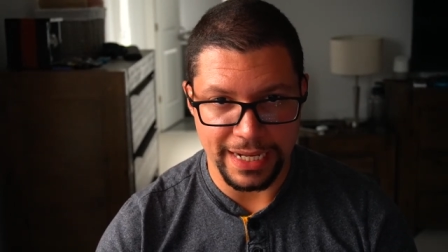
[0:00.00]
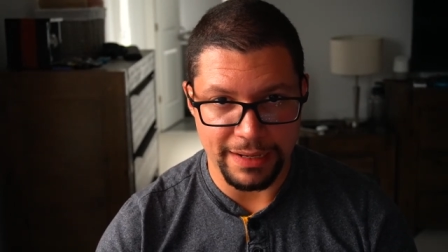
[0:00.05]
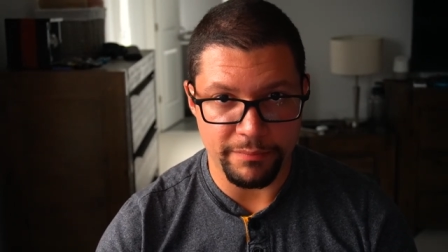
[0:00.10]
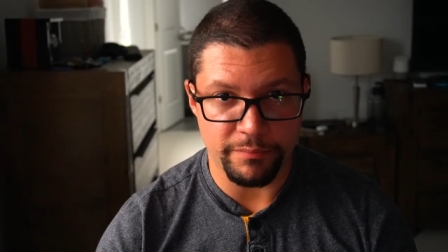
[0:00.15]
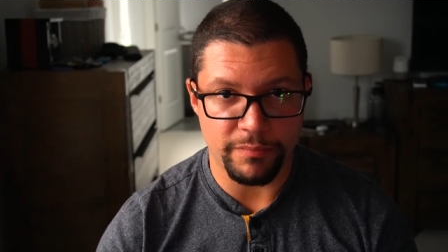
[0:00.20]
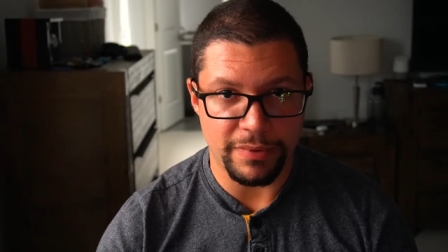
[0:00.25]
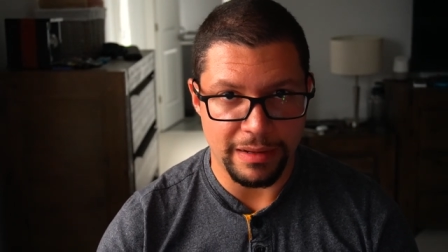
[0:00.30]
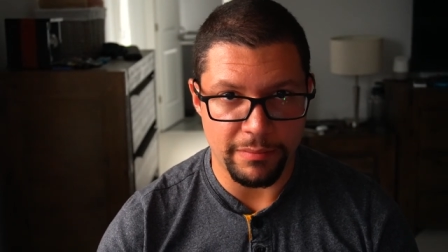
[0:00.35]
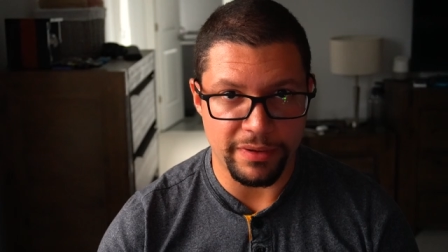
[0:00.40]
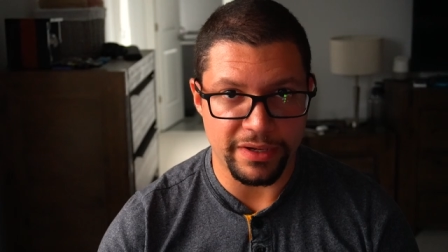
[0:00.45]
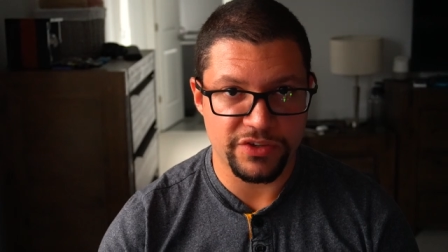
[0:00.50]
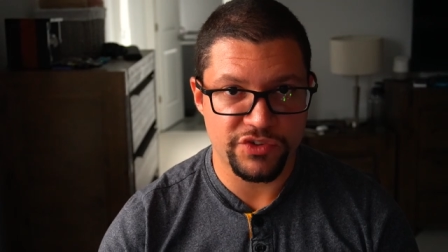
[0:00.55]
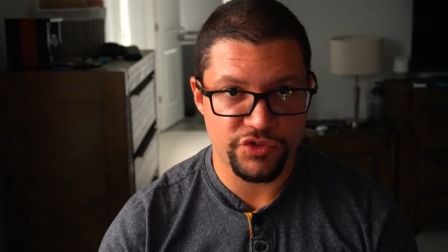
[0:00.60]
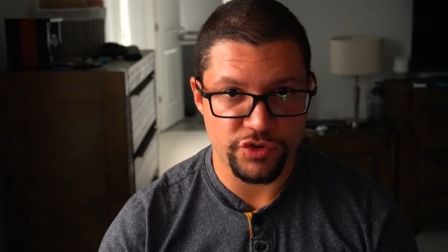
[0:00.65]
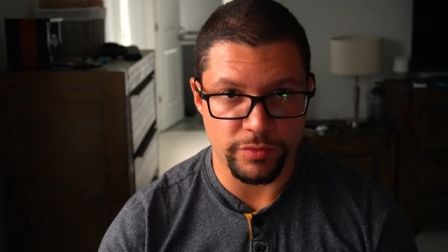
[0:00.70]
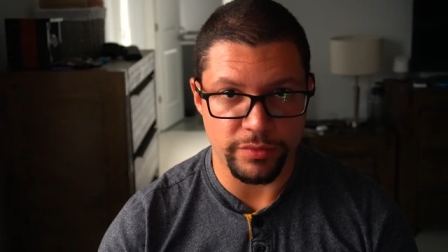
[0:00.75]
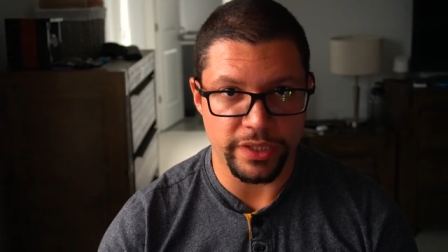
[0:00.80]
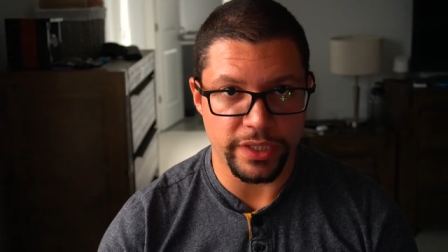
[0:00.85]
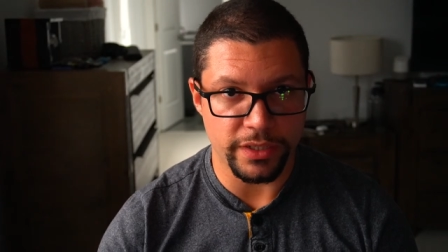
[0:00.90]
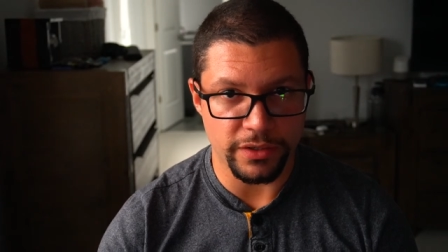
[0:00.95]
I'm extremely
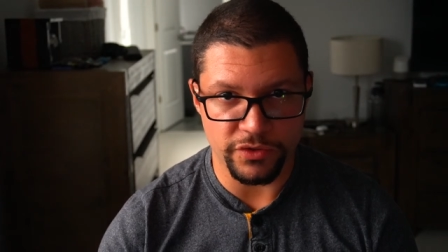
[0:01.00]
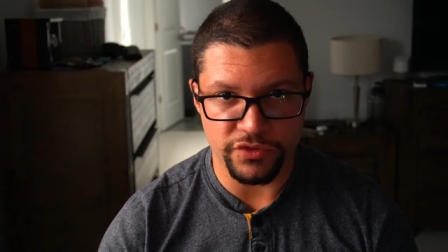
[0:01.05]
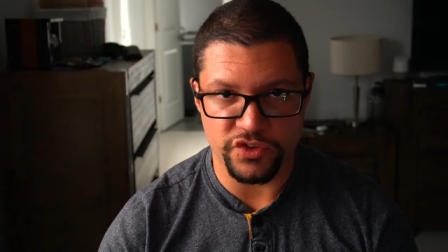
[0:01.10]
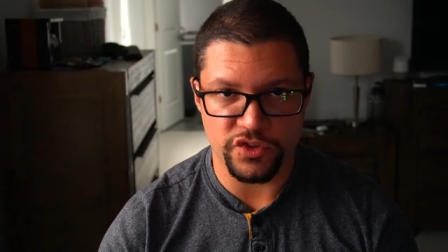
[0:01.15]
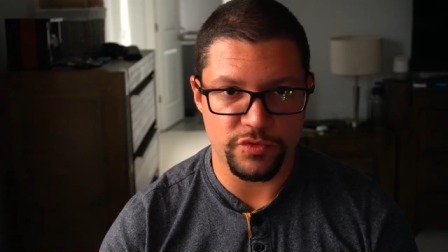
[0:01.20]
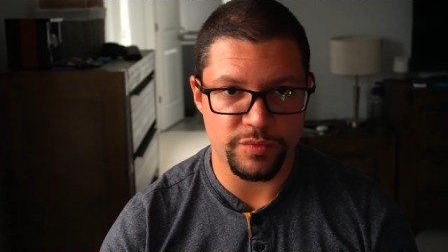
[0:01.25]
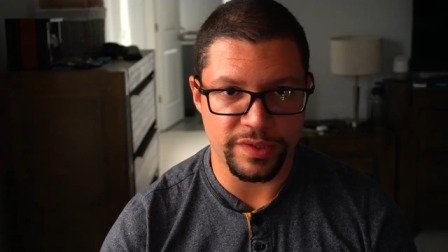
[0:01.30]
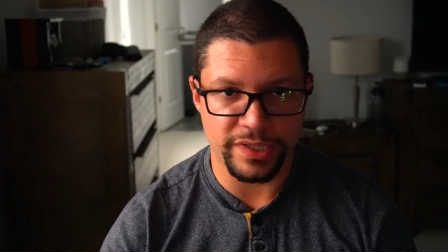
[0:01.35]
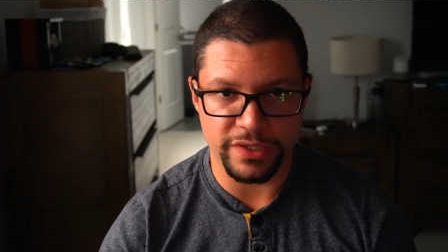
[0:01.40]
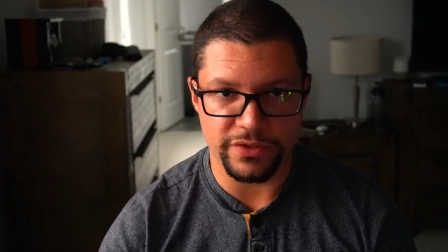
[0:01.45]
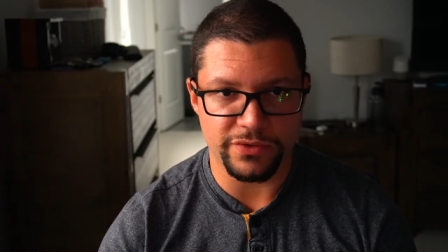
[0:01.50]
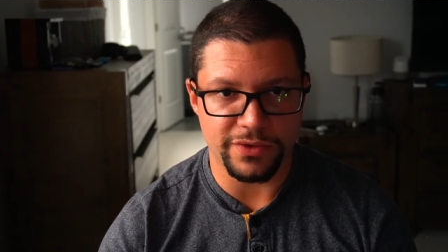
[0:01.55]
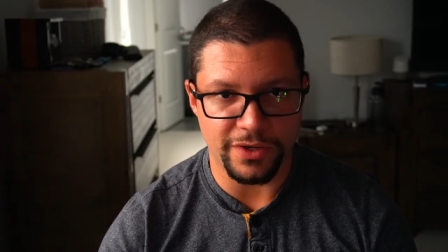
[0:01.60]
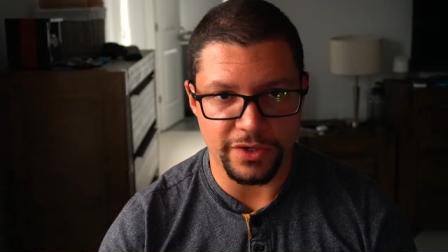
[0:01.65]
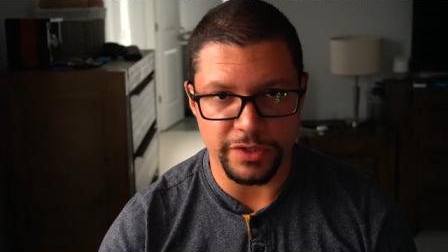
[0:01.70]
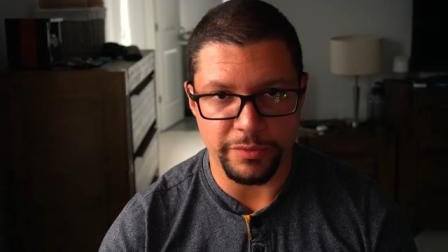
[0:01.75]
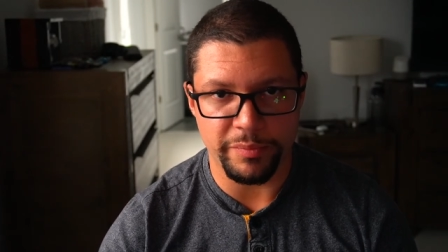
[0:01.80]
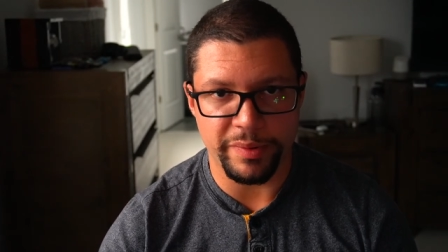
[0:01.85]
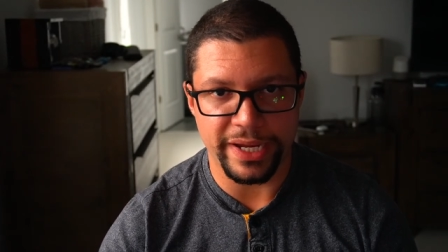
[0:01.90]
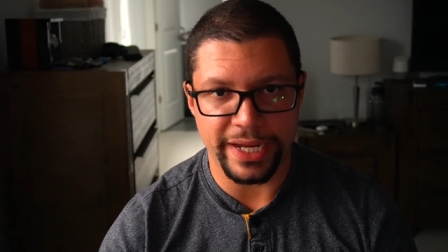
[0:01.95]
old just because of all the
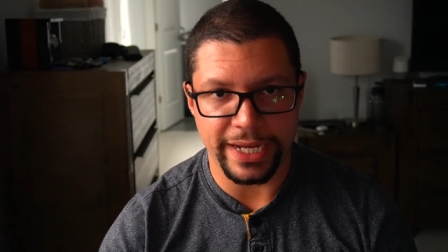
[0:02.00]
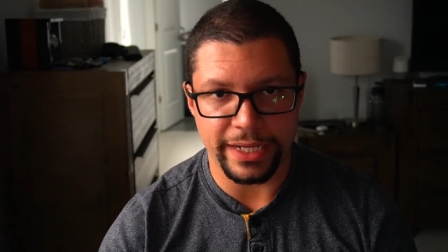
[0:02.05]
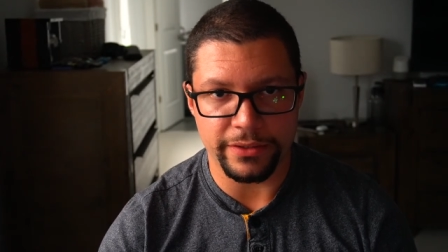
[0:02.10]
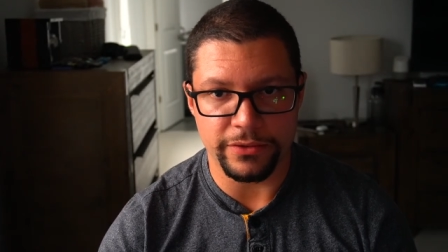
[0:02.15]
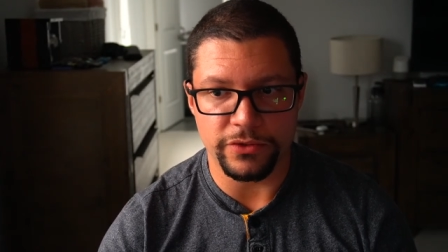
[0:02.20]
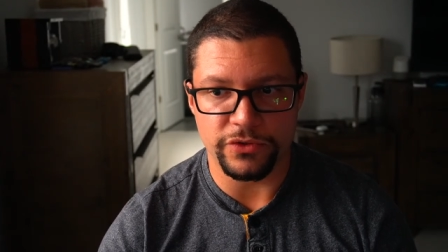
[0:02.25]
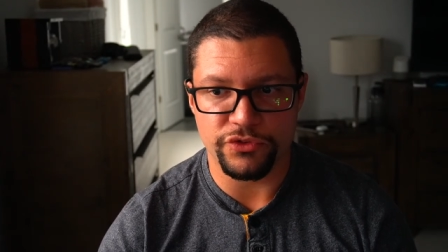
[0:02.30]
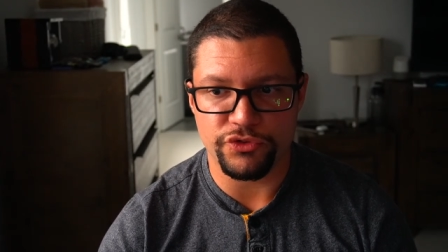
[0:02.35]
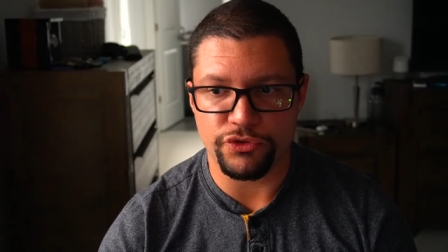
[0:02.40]
pain I go through.